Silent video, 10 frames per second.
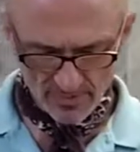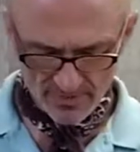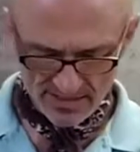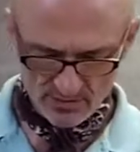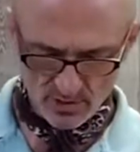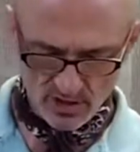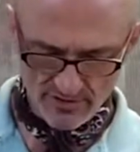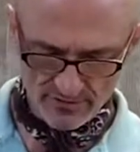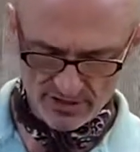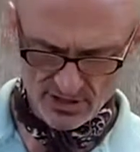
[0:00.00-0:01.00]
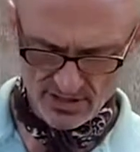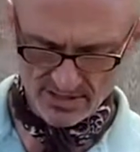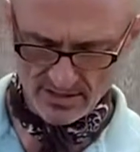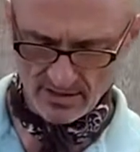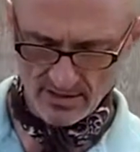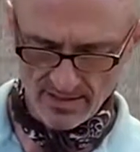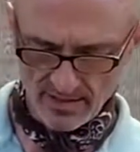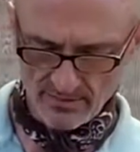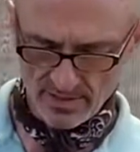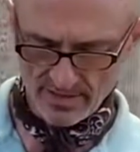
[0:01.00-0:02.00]
this one off with just a little
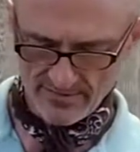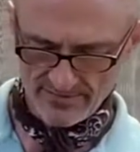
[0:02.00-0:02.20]
bit of,